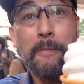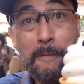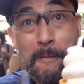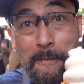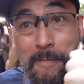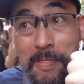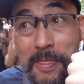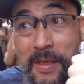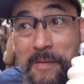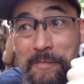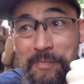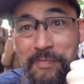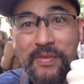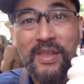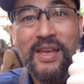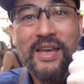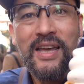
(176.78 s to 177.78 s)

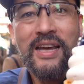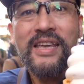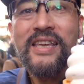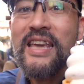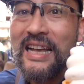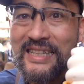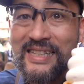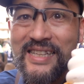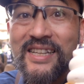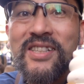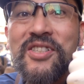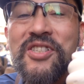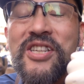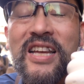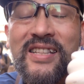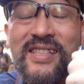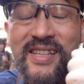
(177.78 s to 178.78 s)
Mmm! Yes,
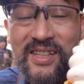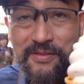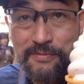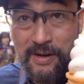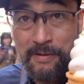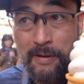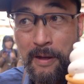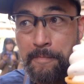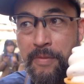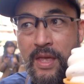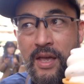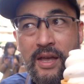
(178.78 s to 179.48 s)
it's chestnut flavor.